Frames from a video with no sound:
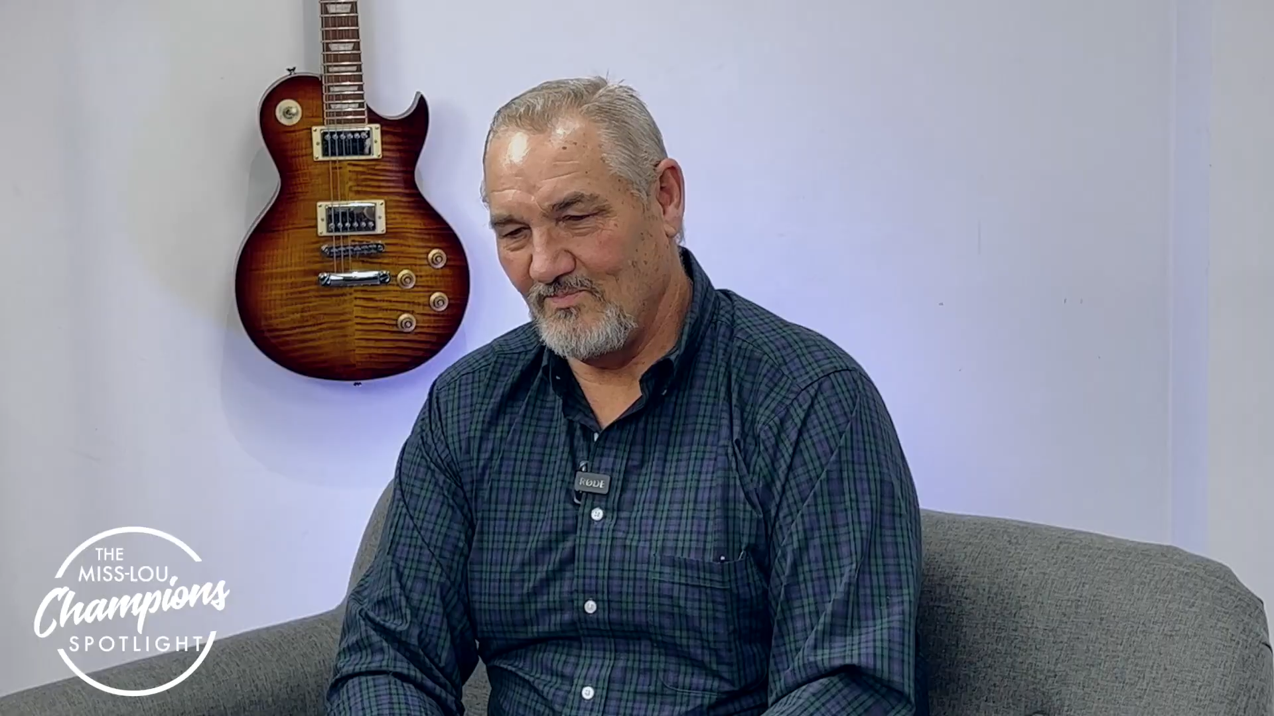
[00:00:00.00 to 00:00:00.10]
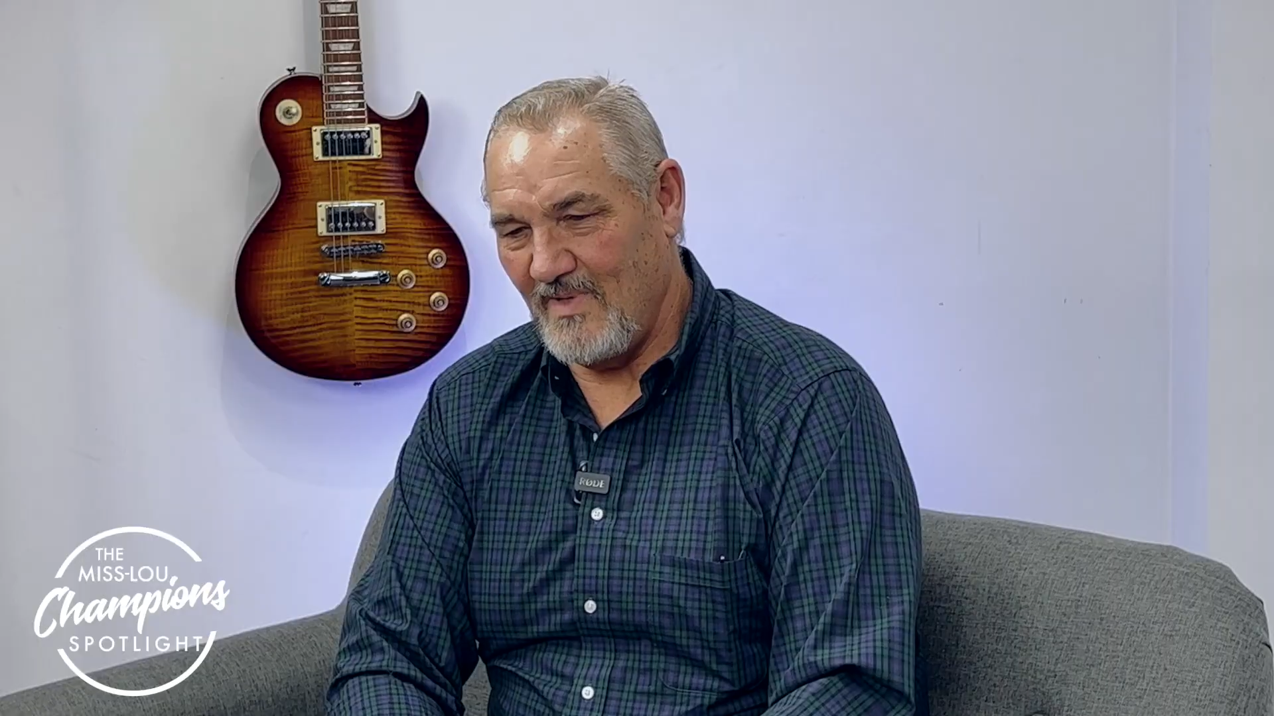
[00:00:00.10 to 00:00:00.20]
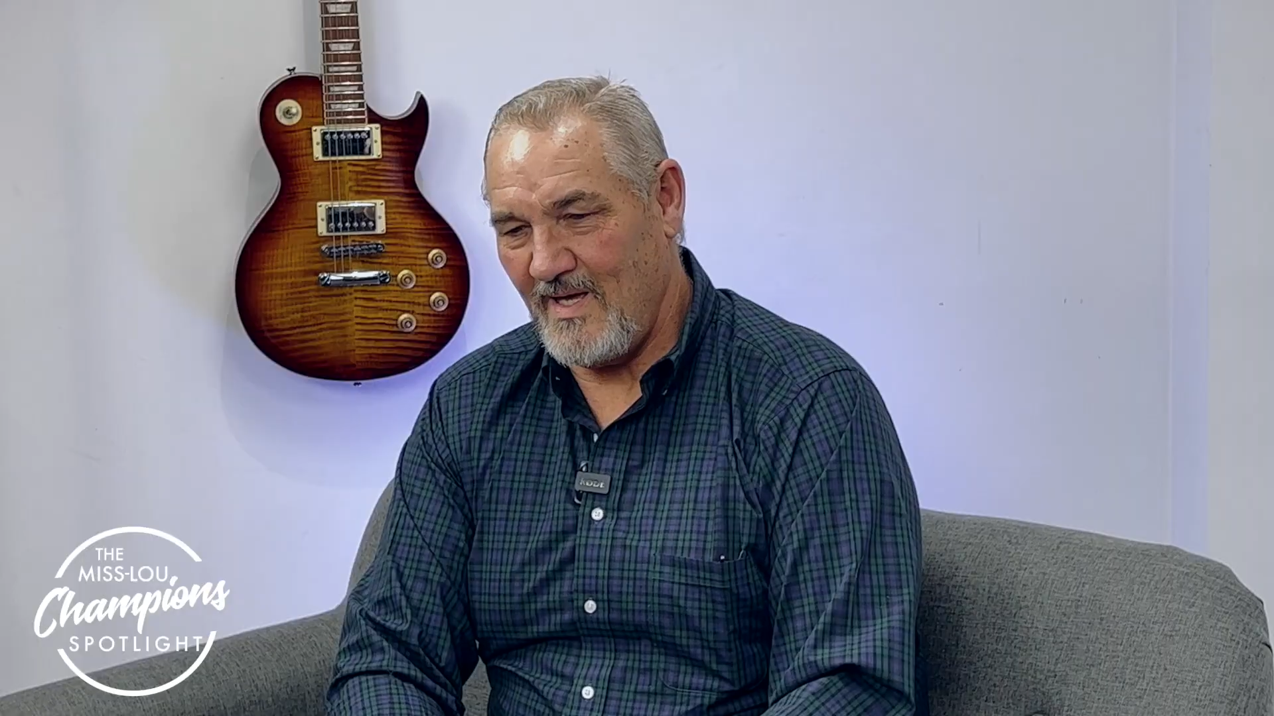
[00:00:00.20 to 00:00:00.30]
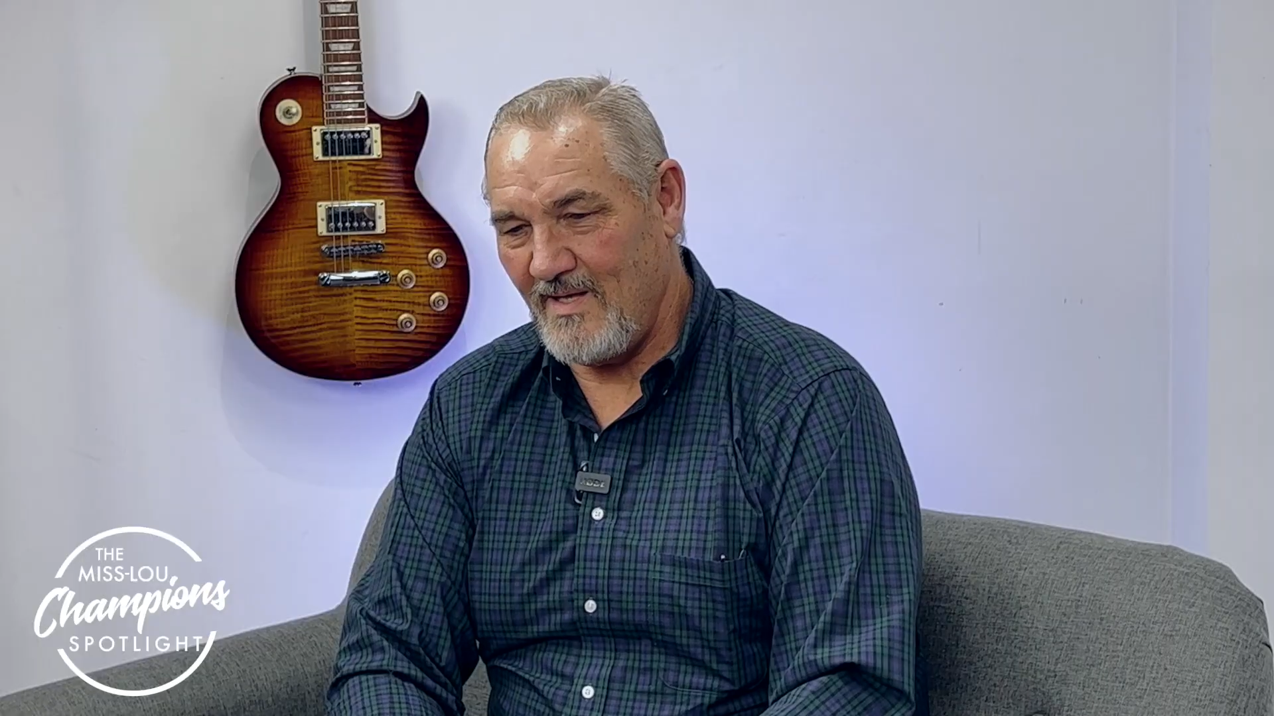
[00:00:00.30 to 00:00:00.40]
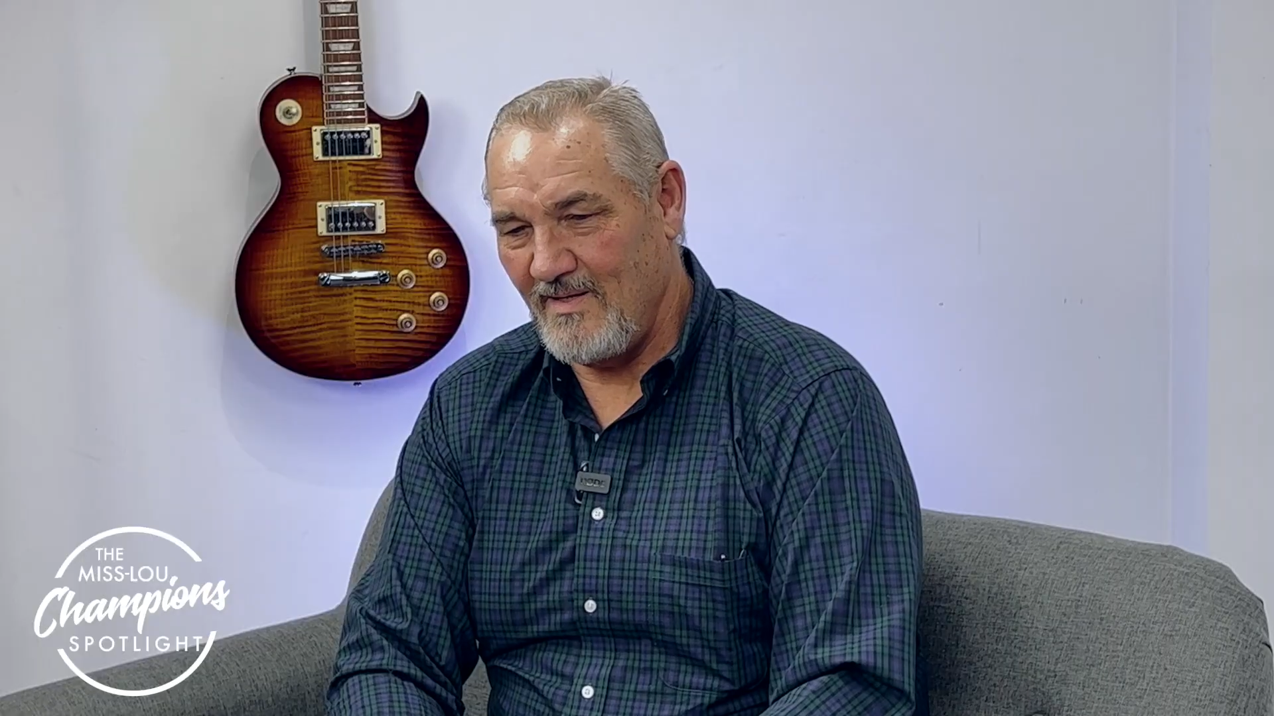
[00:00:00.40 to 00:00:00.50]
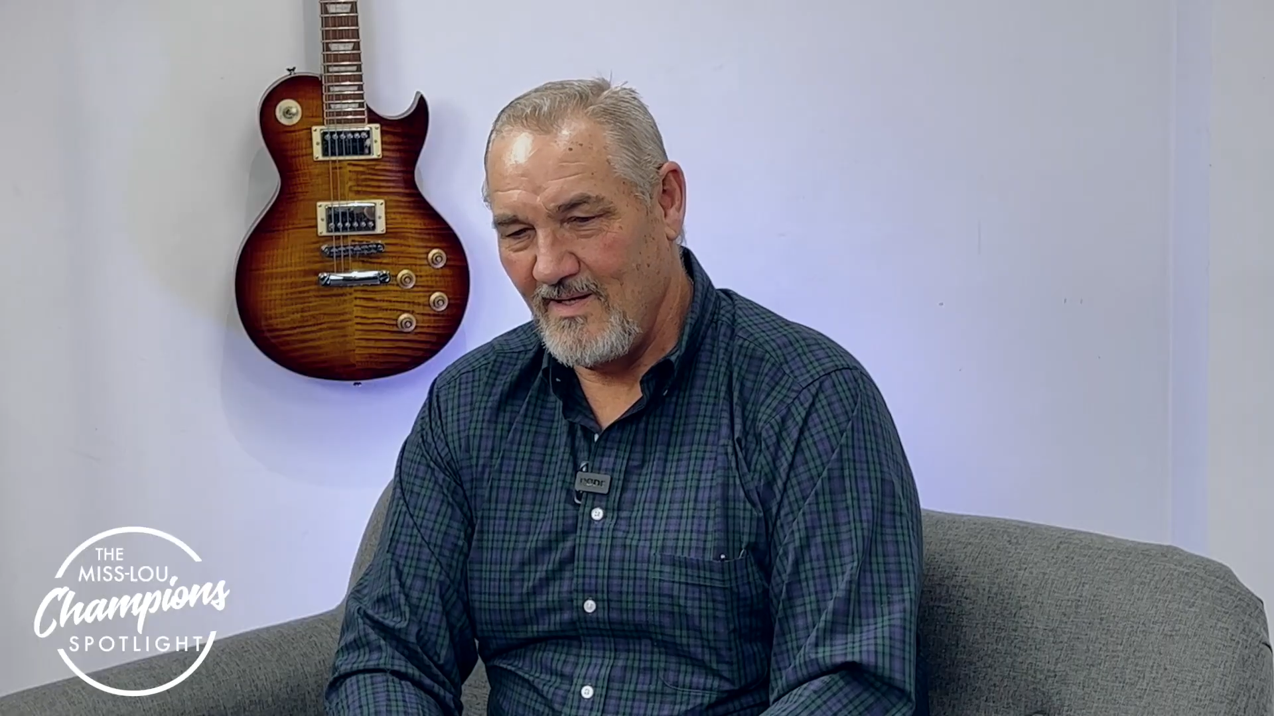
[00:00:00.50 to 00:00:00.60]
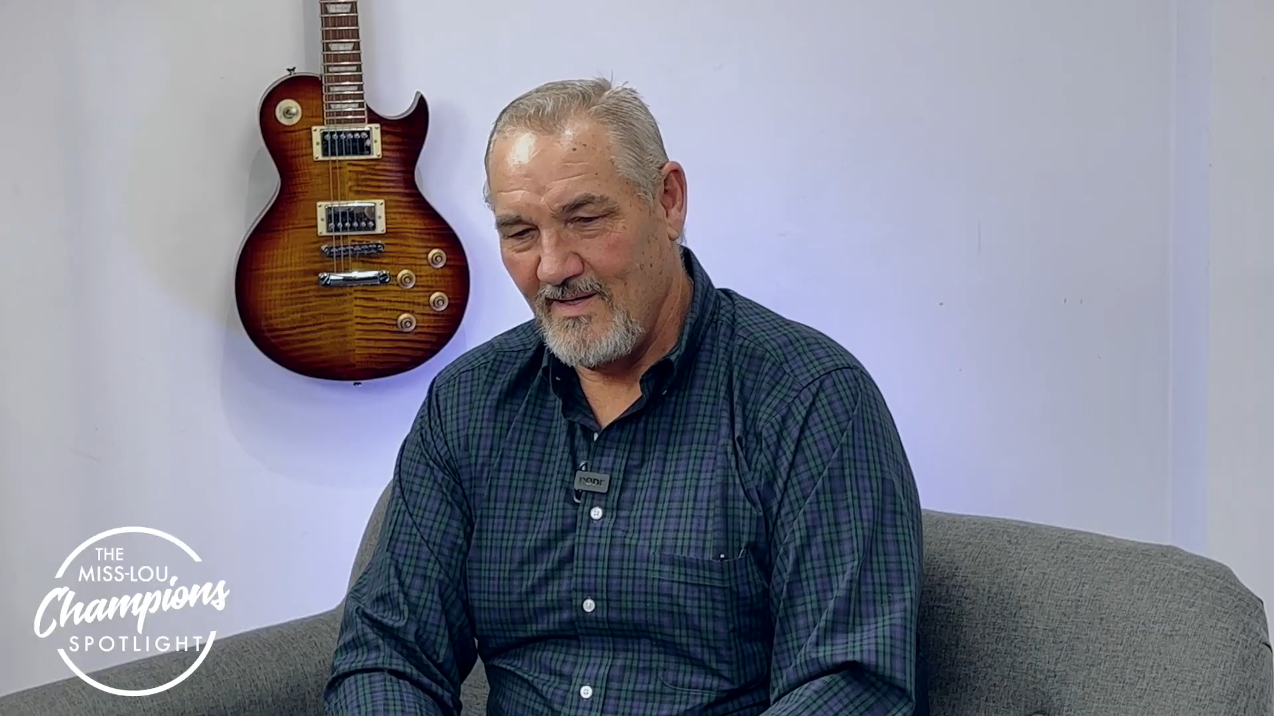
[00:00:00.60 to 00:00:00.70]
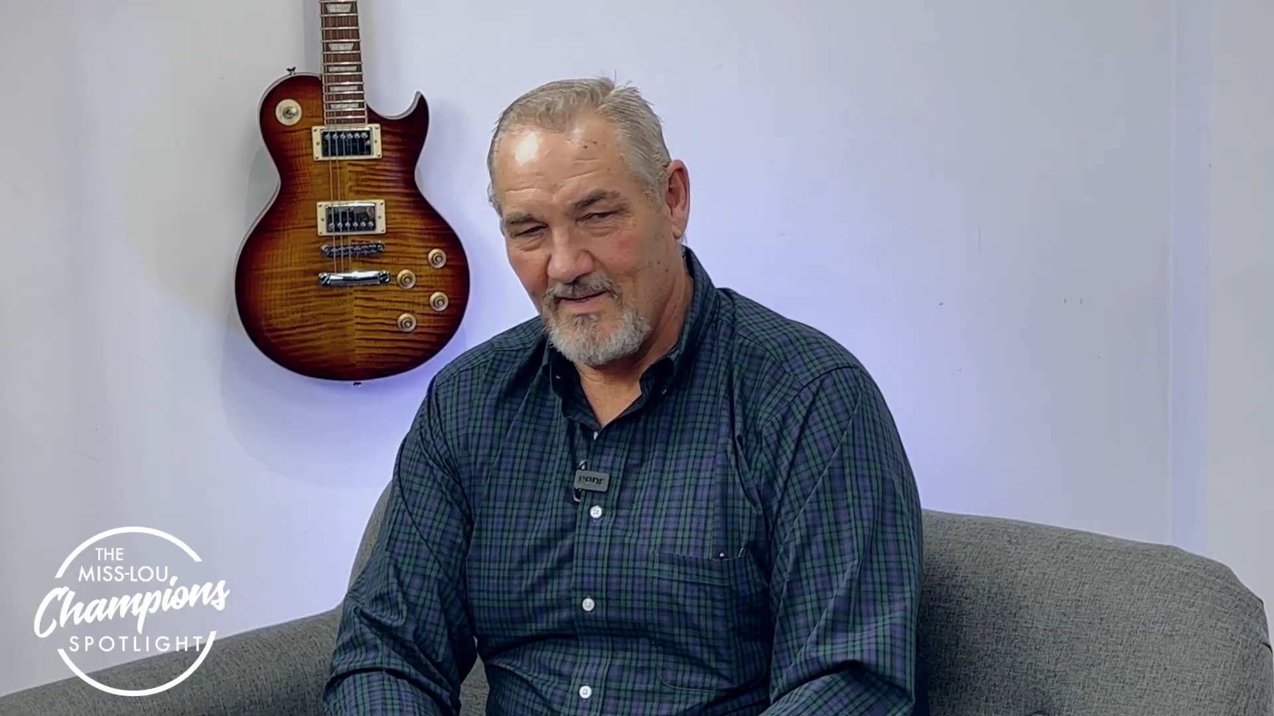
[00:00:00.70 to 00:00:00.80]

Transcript: man,